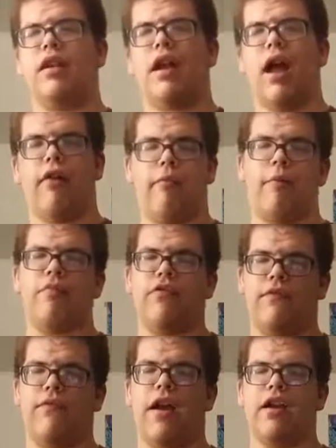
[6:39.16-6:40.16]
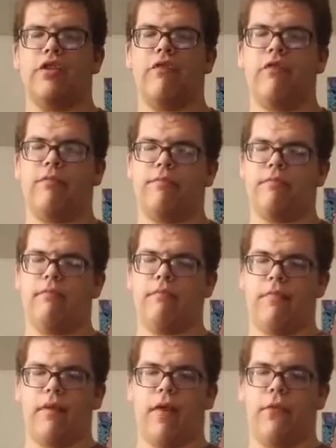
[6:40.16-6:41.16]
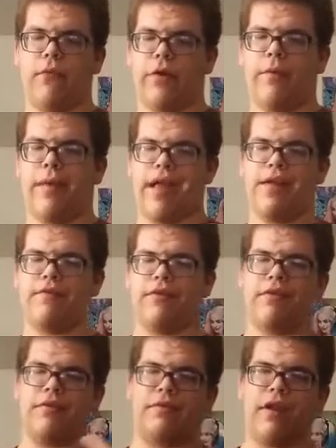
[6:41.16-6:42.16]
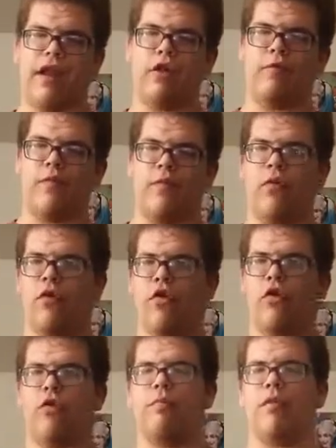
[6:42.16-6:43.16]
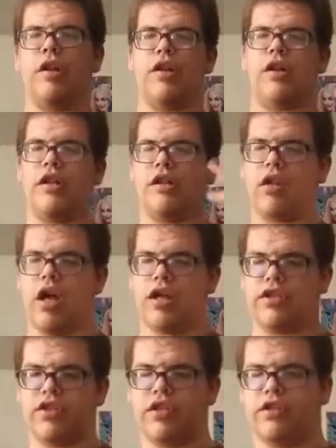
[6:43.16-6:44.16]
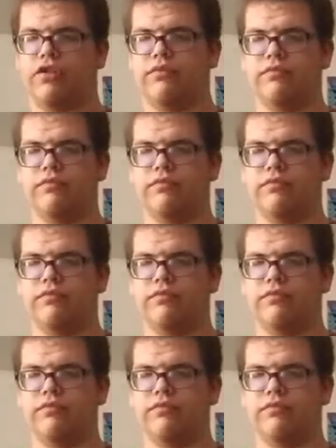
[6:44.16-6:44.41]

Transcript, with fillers: I remember the fact of it of him having hair before, but he lost it.